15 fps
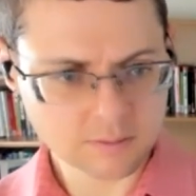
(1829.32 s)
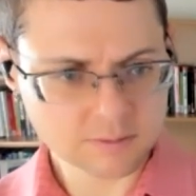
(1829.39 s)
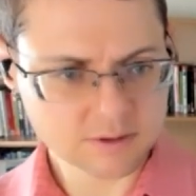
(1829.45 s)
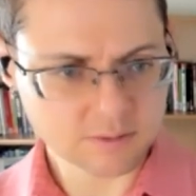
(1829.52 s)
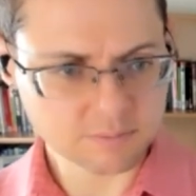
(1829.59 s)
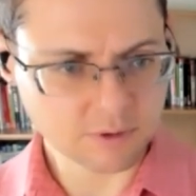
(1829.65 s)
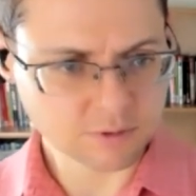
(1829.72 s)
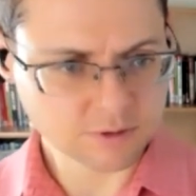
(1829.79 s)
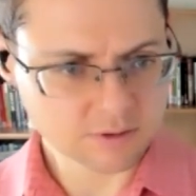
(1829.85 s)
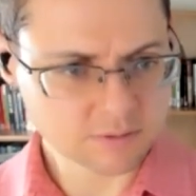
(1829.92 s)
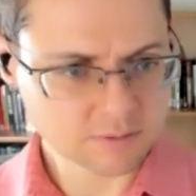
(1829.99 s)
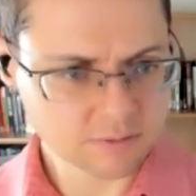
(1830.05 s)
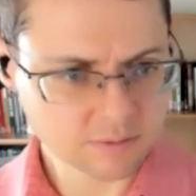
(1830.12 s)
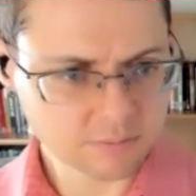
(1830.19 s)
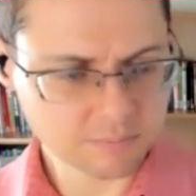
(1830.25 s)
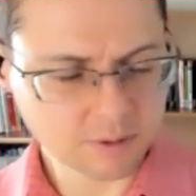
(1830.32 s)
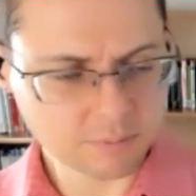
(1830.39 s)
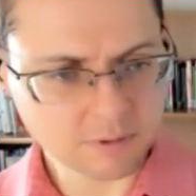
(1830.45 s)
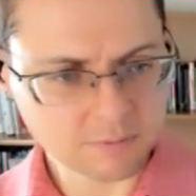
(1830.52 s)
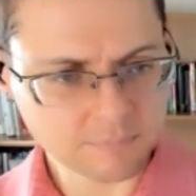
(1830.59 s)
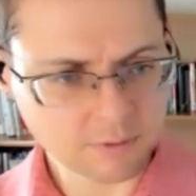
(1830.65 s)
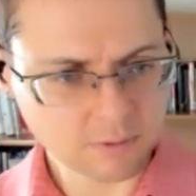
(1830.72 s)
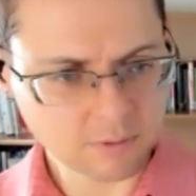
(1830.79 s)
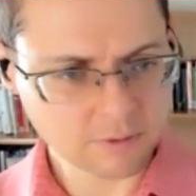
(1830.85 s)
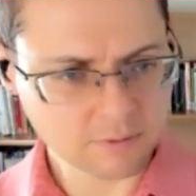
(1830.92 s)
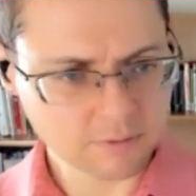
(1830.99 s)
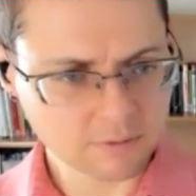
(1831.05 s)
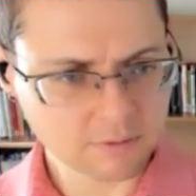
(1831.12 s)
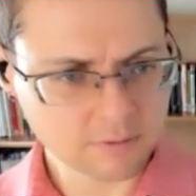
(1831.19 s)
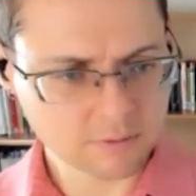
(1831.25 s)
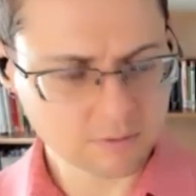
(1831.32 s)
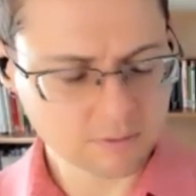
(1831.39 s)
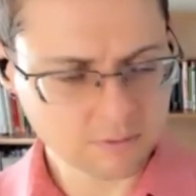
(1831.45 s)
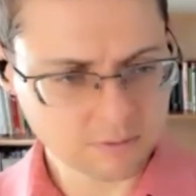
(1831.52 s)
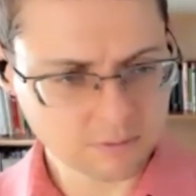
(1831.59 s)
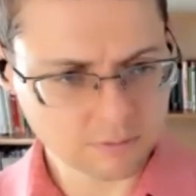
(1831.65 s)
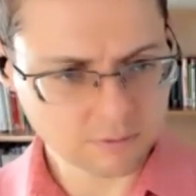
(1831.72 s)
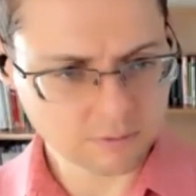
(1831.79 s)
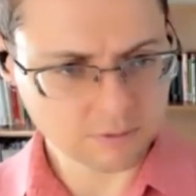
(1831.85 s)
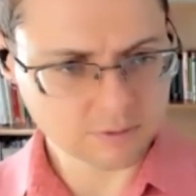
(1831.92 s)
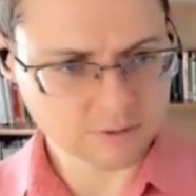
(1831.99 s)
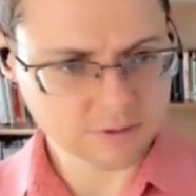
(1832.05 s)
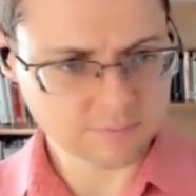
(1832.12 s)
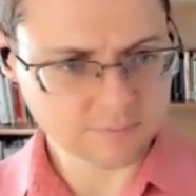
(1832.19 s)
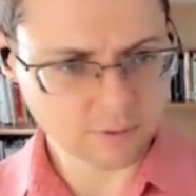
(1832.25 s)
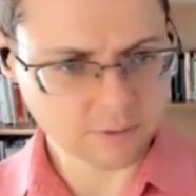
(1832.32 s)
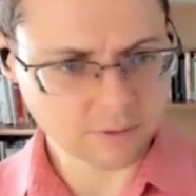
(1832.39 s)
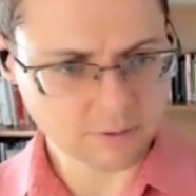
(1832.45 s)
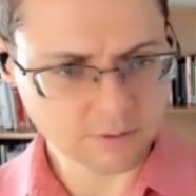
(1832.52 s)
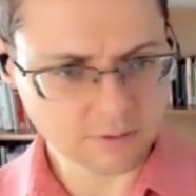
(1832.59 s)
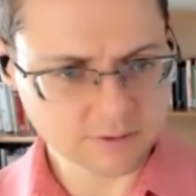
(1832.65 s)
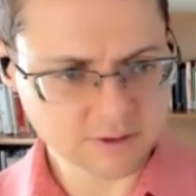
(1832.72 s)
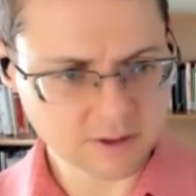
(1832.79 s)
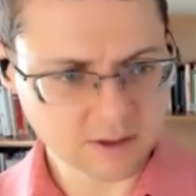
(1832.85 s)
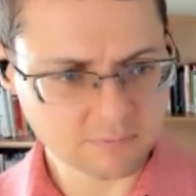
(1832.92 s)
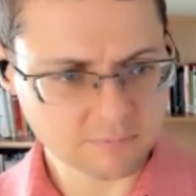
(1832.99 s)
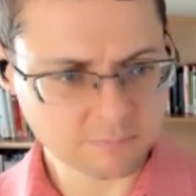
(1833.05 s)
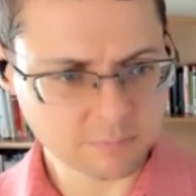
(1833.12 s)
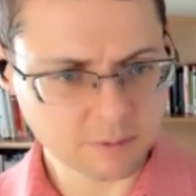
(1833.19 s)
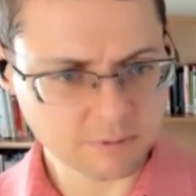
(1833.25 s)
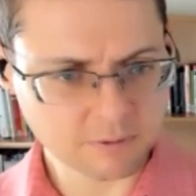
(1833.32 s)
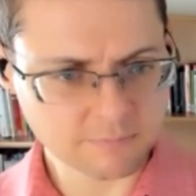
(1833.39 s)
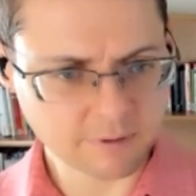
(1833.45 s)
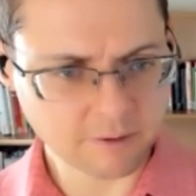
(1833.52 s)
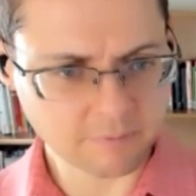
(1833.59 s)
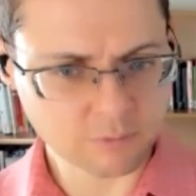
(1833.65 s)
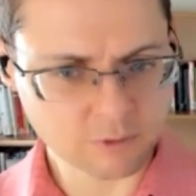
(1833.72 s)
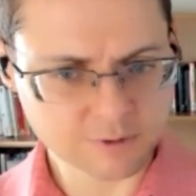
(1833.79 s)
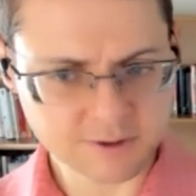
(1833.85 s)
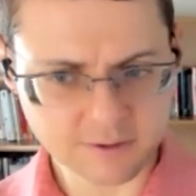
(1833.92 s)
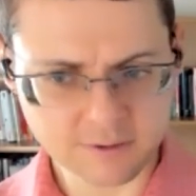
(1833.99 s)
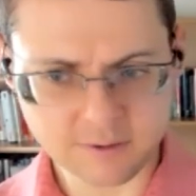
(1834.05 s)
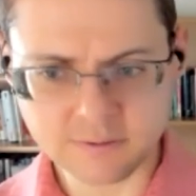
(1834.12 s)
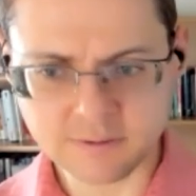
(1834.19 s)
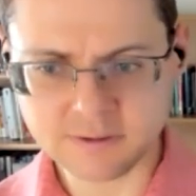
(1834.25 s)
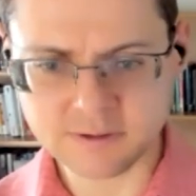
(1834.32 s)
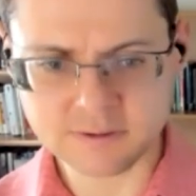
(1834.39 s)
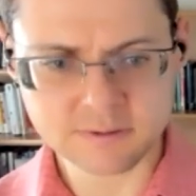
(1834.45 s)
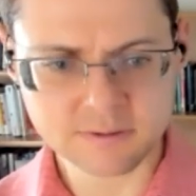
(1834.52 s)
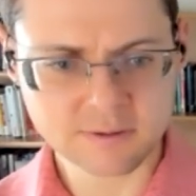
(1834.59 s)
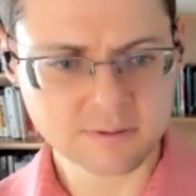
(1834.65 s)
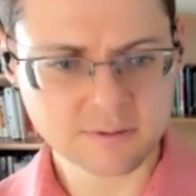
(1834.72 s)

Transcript: see most people voted. Two thirds voted. Let's give people five more seconds.